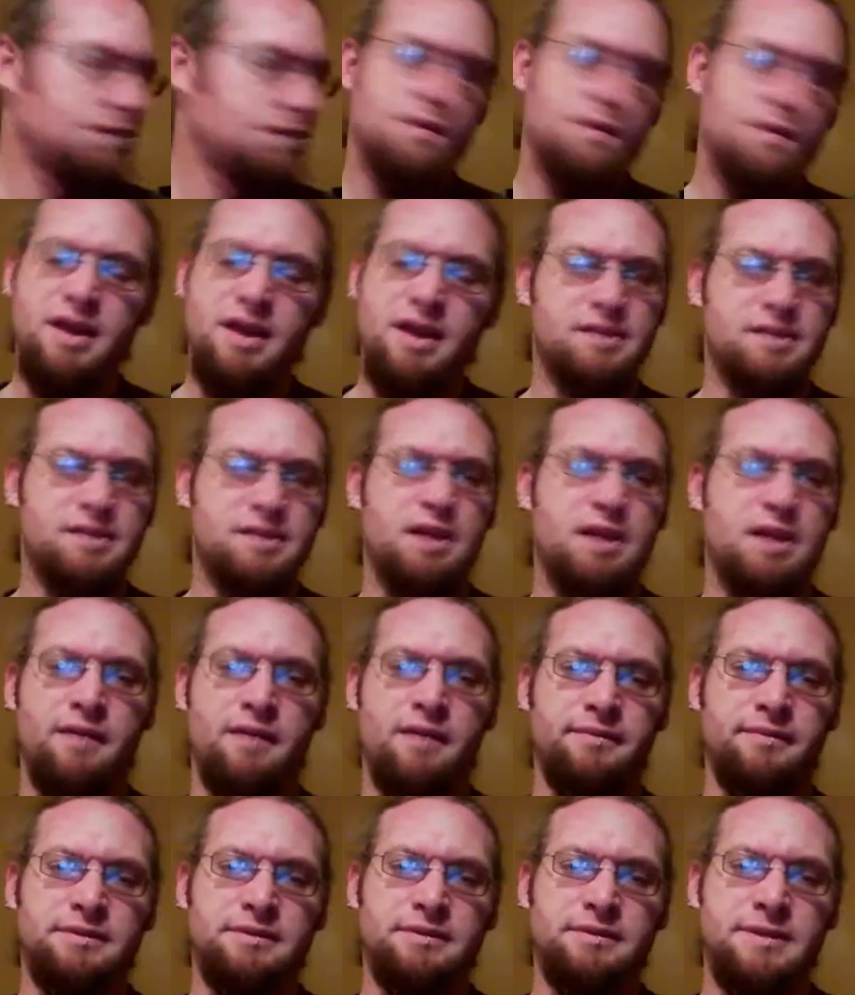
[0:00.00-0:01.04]
Great
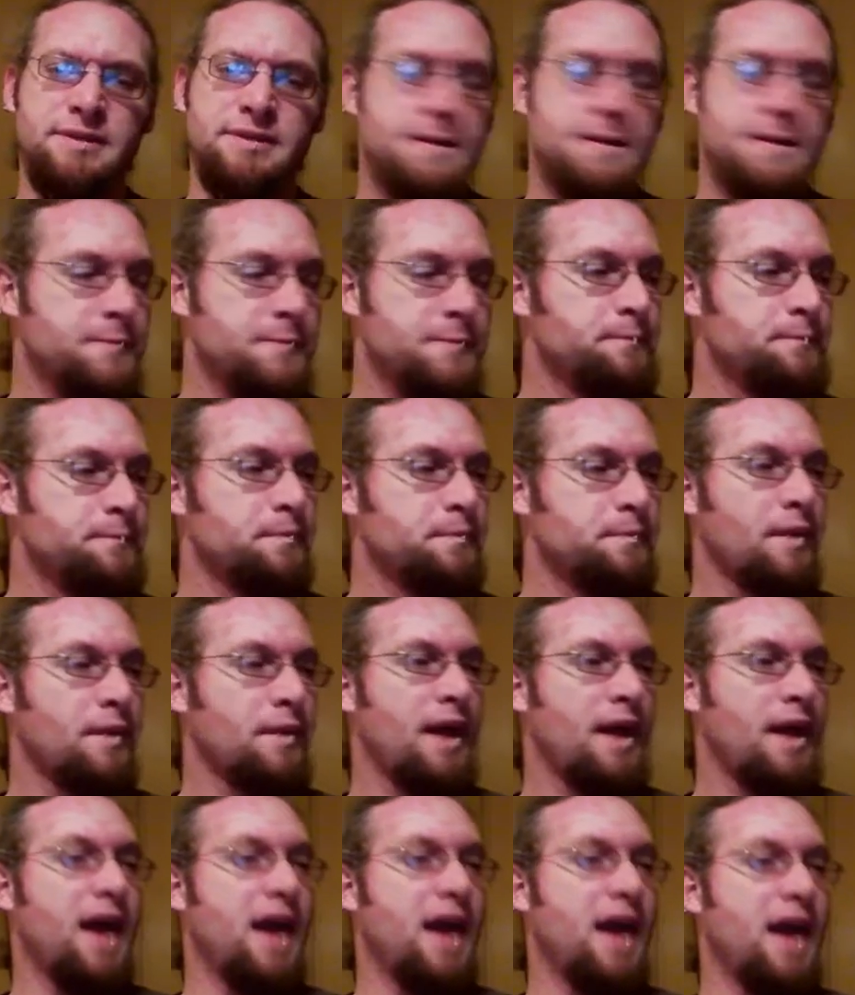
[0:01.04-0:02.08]
stuff.
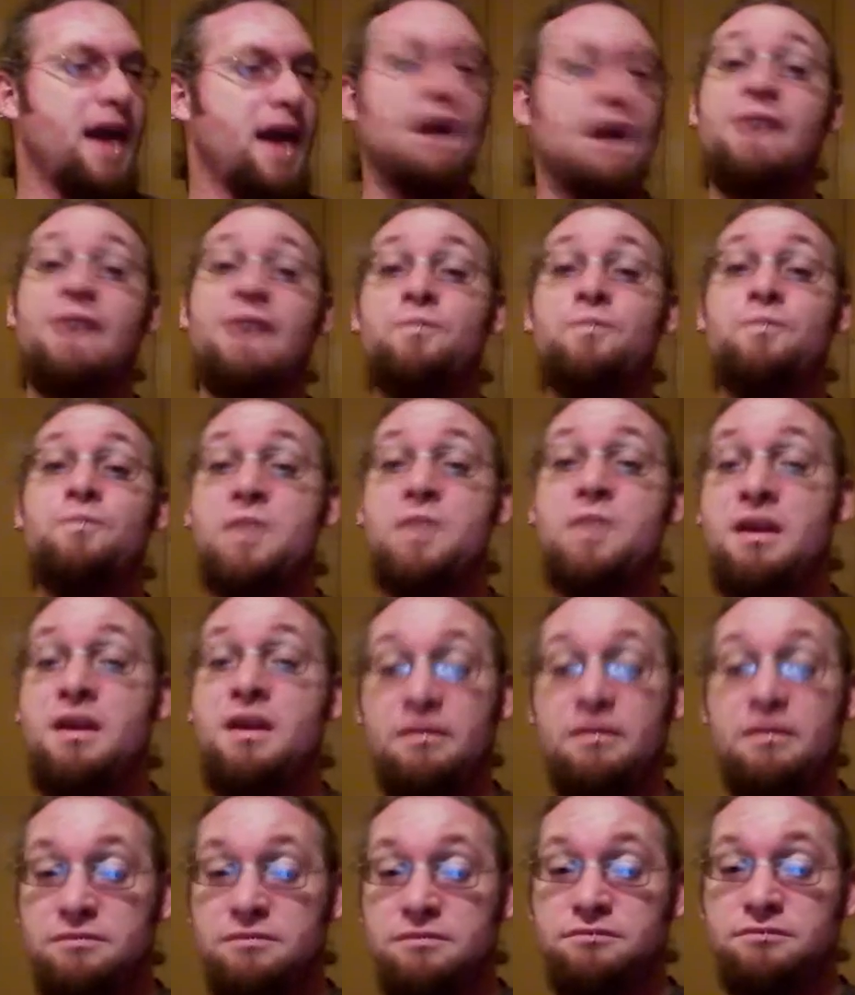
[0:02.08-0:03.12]
And it left
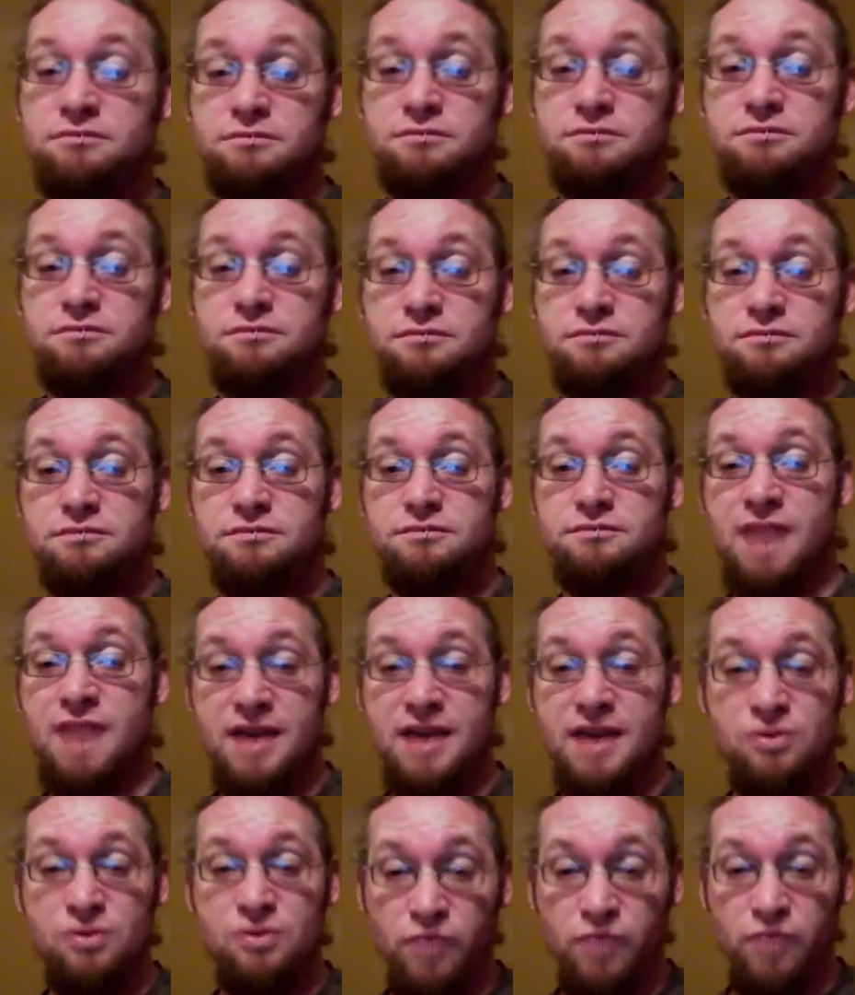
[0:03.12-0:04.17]
me,
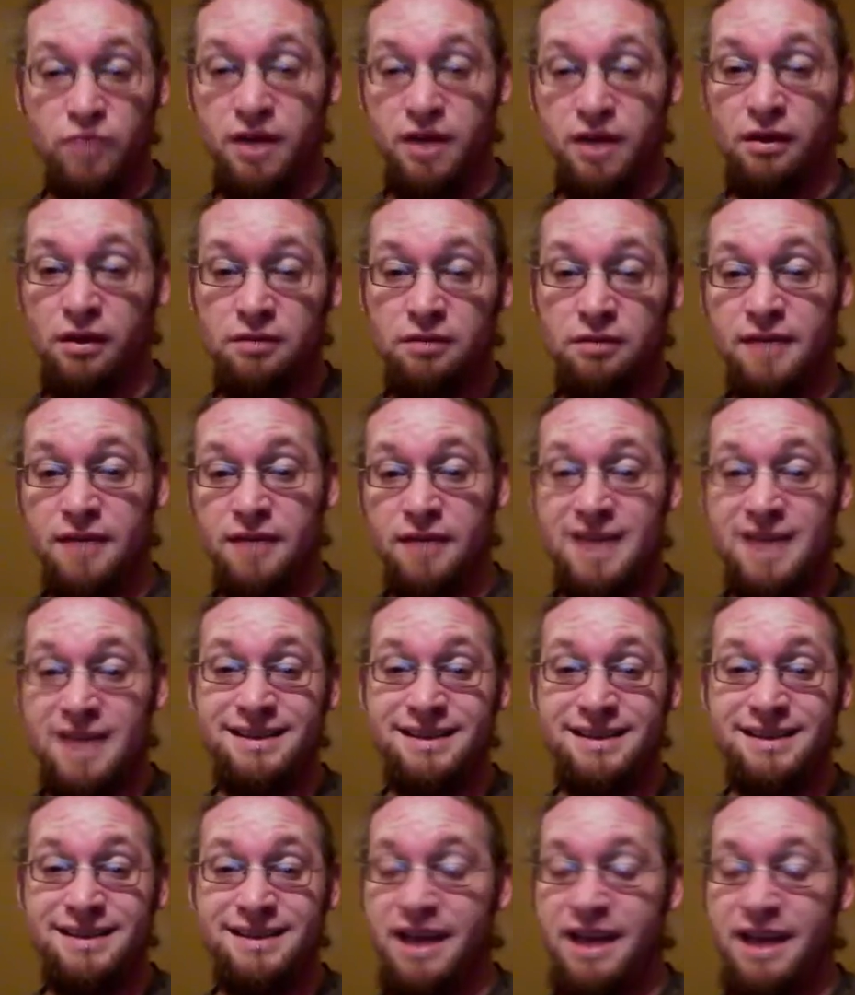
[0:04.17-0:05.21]
as a reader, as
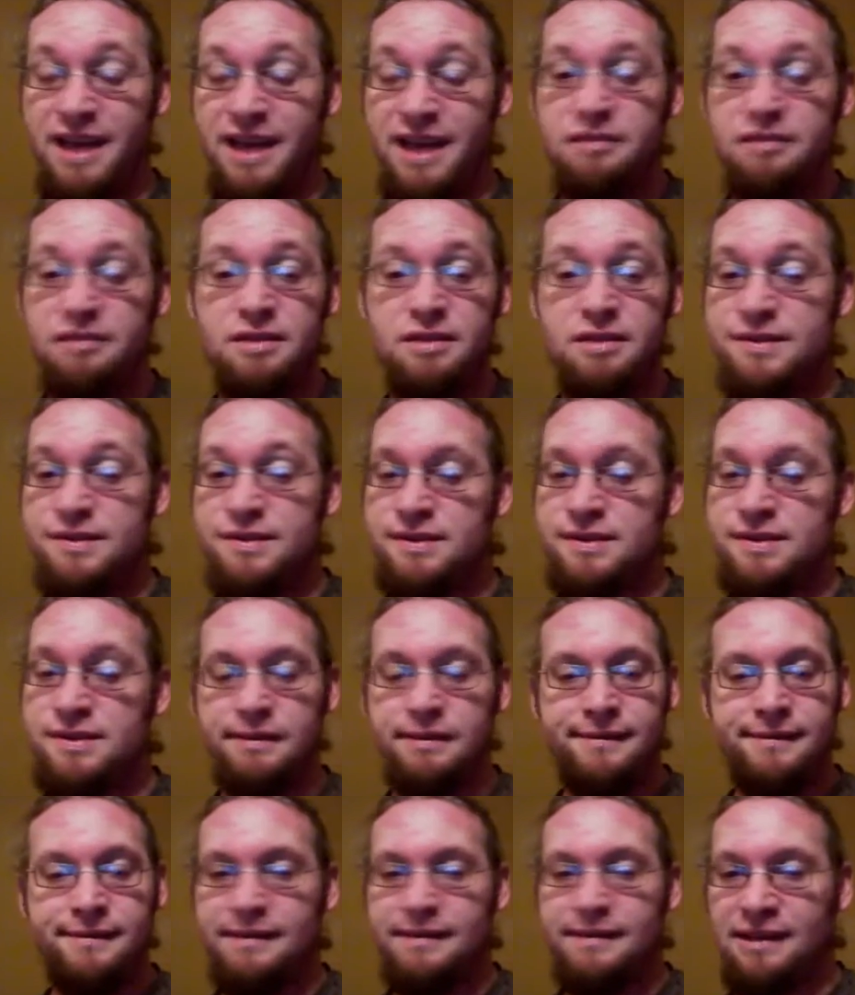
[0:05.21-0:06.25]
a kid in his
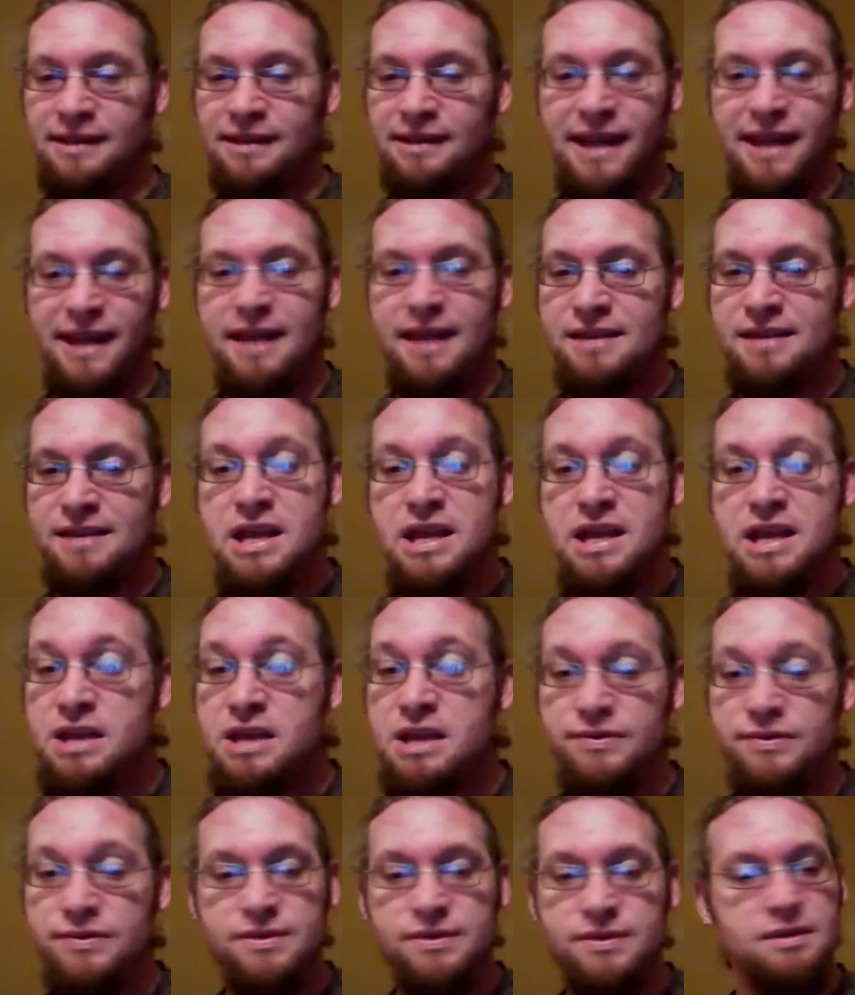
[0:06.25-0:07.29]
late
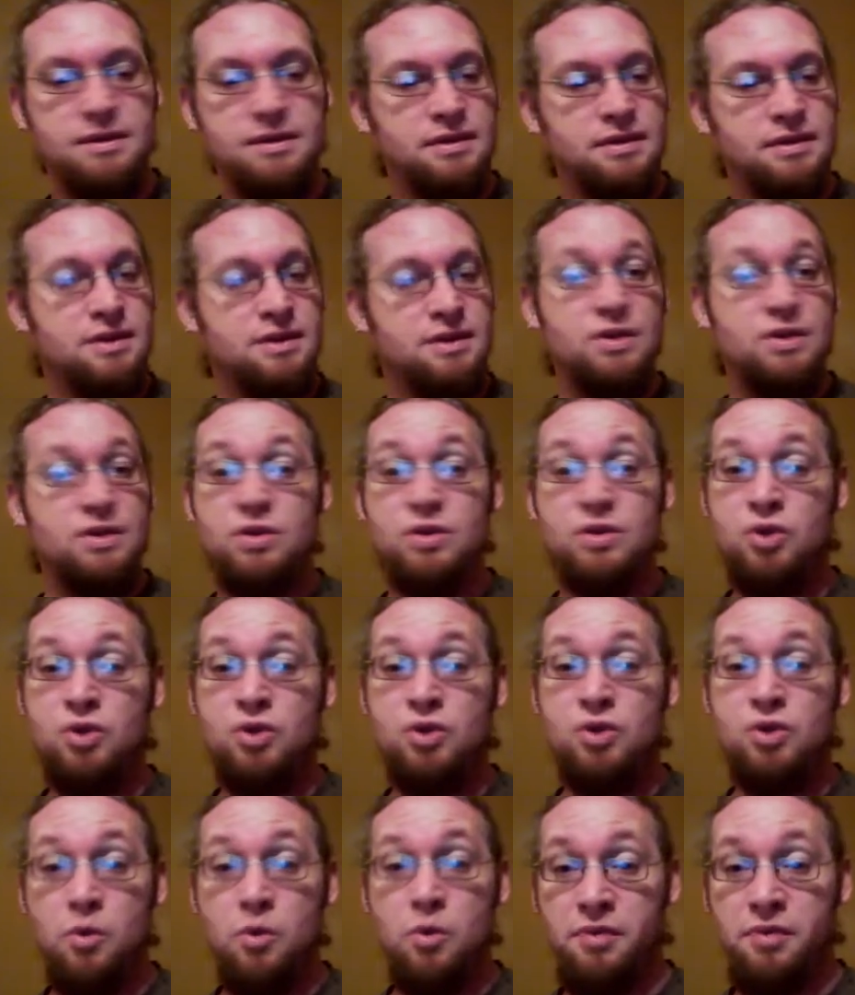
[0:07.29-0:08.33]
teens,
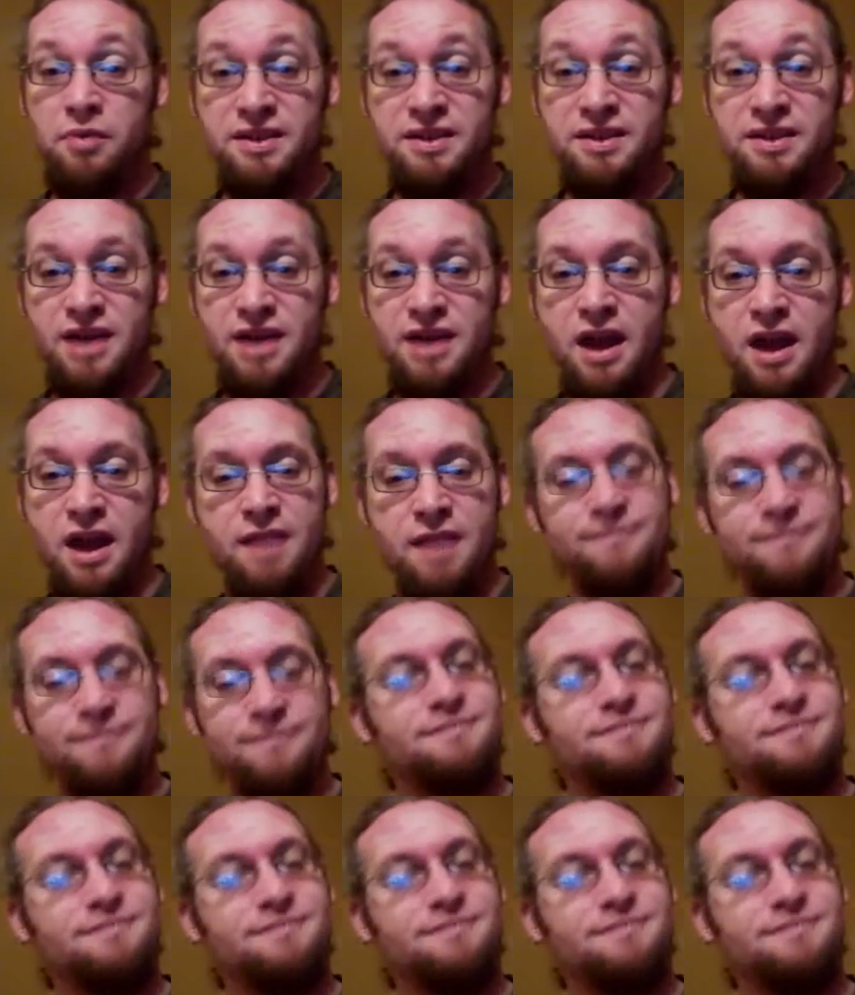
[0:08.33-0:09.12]
super excited.